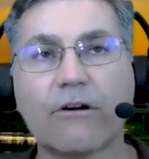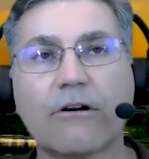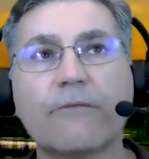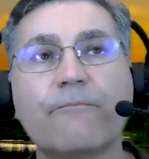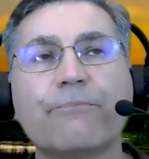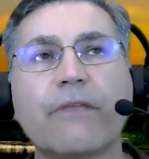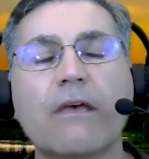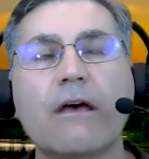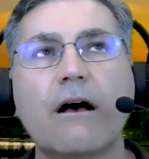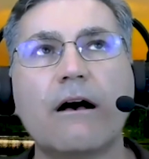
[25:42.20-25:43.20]
her.
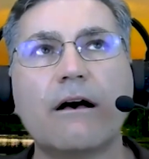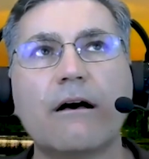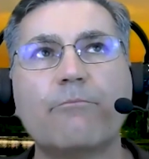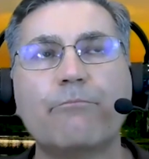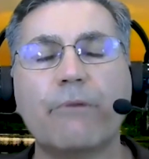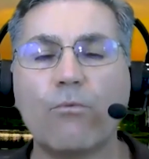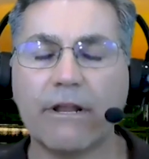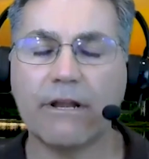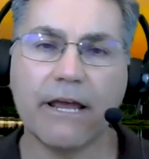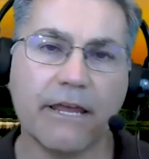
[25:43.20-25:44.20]
But
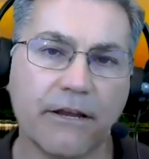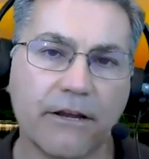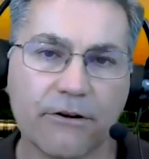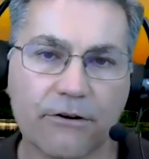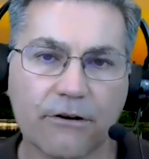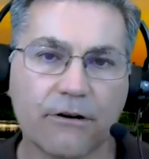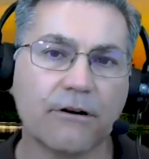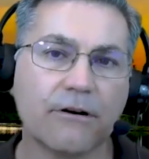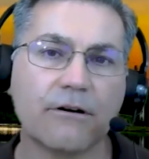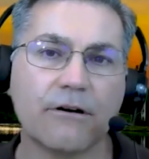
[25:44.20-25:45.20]
when I hear
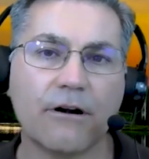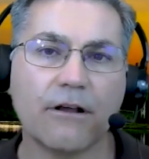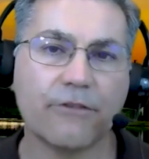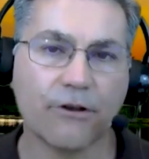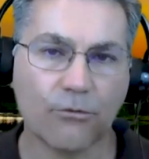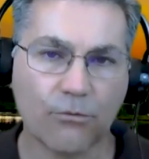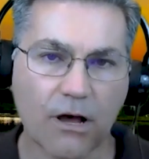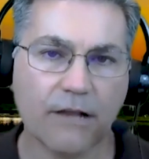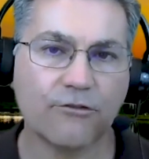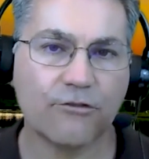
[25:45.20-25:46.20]
the
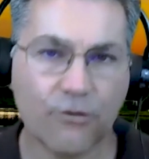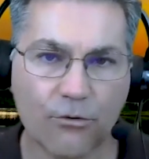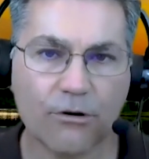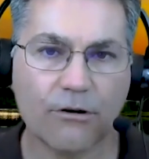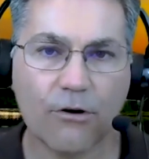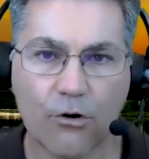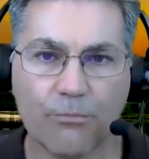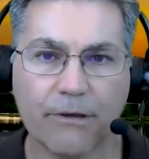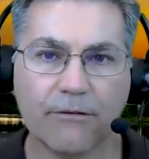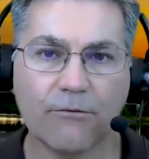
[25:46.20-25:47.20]
garage door
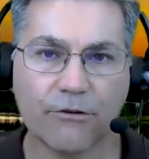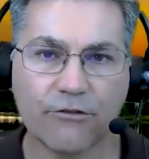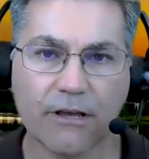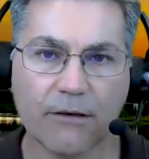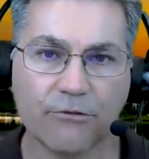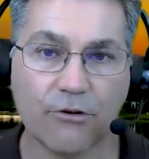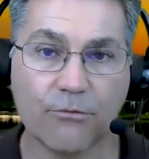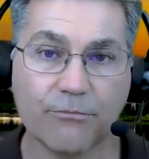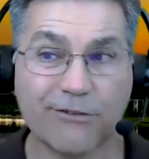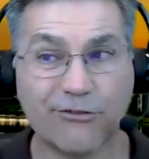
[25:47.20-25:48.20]
open when she comes
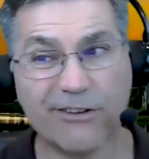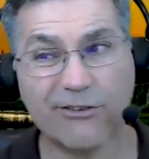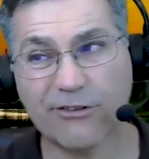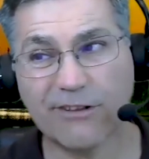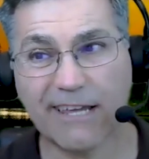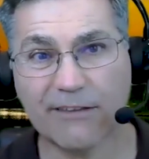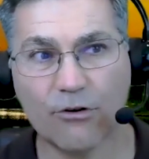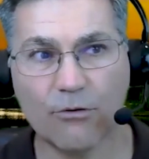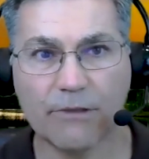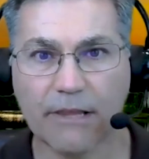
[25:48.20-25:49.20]
home, 'cause she usually gets
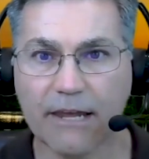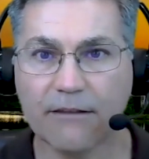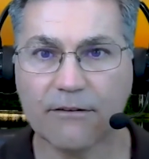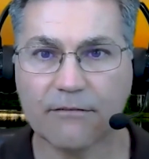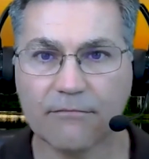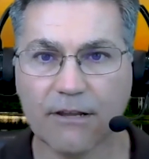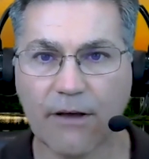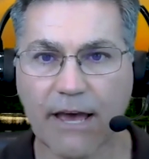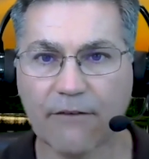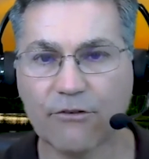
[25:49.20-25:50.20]
home late,
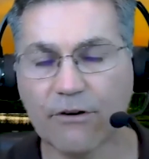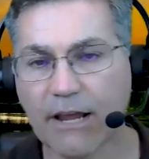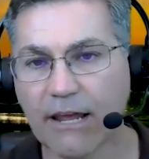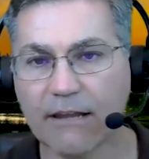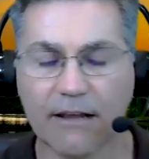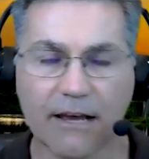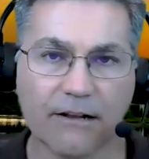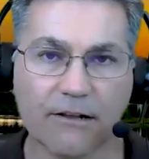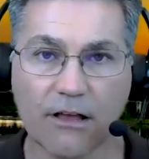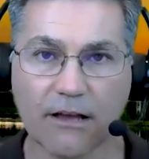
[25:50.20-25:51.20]
after 8,
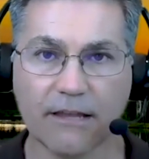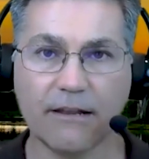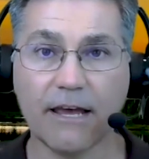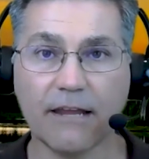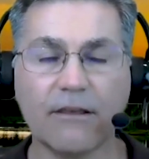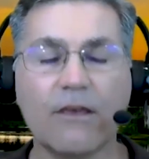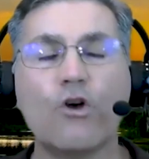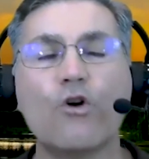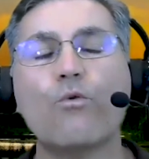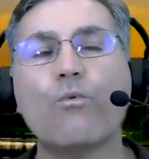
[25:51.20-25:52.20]
9 o'clock at night.
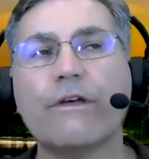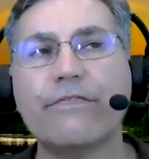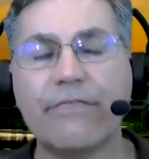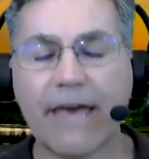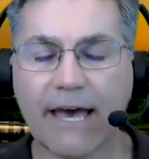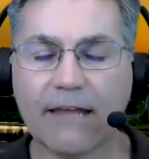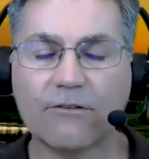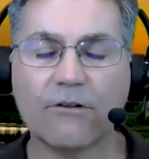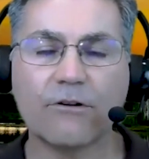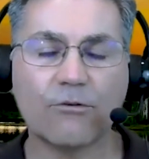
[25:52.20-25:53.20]
When that
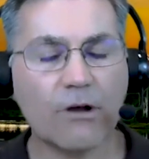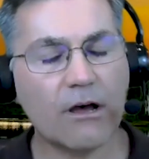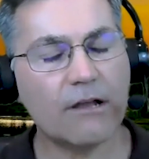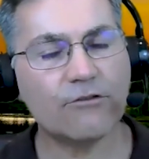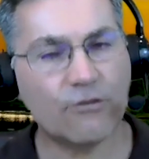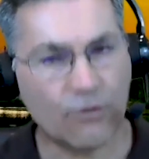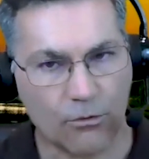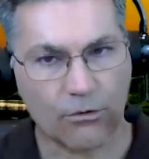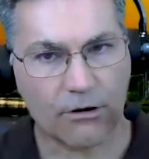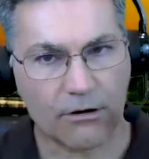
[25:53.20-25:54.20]
garage
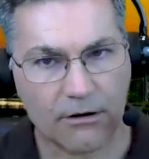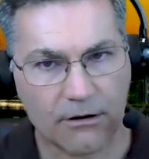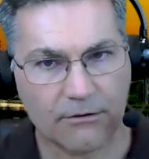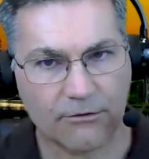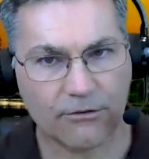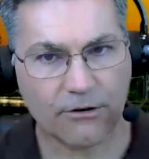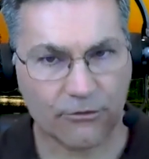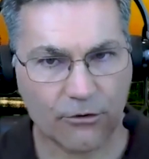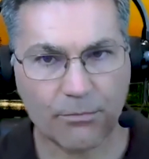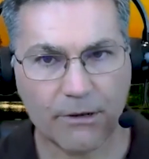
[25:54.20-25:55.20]
door
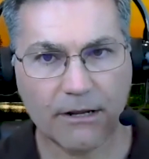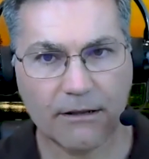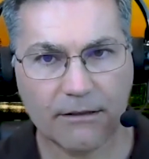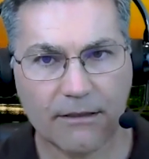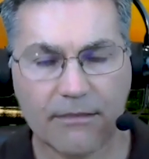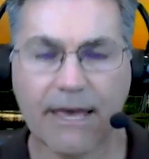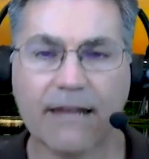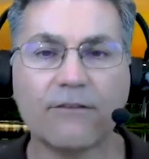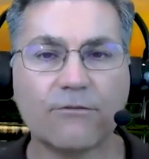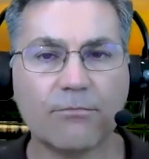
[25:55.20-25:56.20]
starts opening,
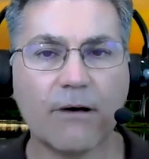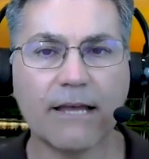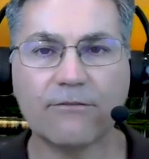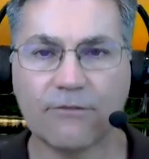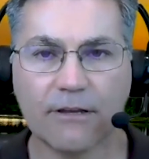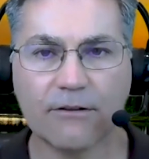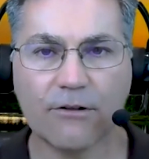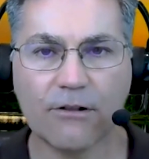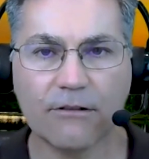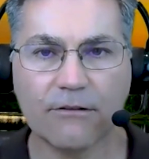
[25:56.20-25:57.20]
that is my
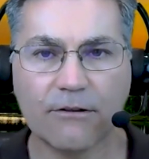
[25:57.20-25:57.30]
signal